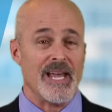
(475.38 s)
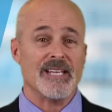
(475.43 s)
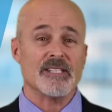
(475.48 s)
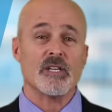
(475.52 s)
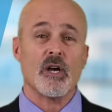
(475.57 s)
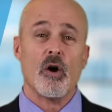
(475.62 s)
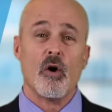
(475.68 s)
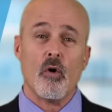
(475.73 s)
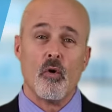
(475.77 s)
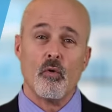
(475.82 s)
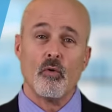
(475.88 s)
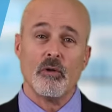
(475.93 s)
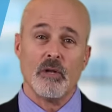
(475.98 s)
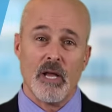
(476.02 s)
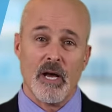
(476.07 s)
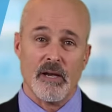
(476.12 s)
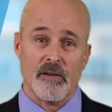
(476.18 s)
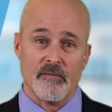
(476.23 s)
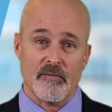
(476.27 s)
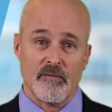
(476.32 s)
as whole
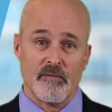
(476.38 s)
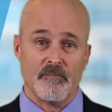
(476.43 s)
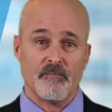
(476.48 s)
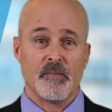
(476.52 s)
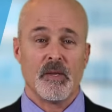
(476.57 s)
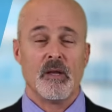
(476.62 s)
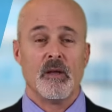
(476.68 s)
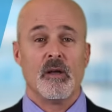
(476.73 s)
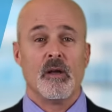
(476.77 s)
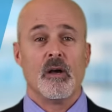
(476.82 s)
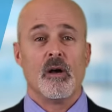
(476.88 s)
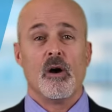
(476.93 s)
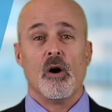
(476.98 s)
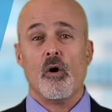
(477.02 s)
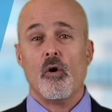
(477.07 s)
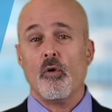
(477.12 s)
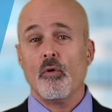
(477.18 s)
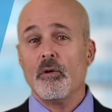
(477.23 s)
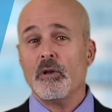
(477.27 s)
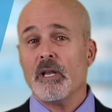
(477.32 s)
life.
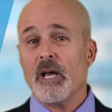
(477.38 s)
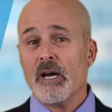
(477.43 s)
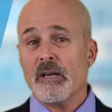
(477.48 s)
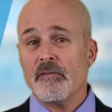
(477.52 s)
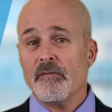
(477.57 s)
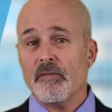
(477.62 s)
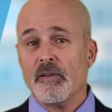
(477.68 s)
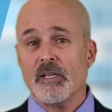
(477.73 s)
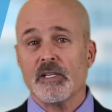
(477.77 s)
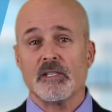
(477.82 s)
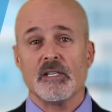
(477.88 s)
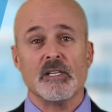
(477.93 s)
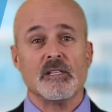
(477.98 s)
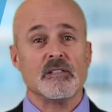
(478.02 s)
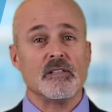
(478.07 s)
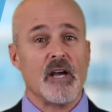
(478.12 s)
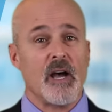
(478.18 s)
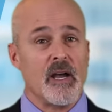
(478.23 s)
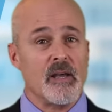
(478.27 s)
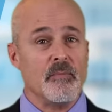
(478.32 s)
Whole life is the
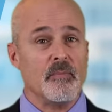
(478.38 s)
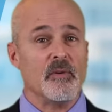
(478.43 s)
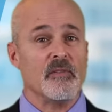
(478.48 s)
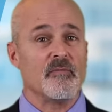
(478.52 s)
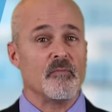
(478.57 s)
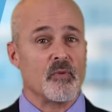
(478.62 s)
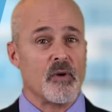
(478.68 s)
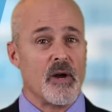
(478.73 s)
type of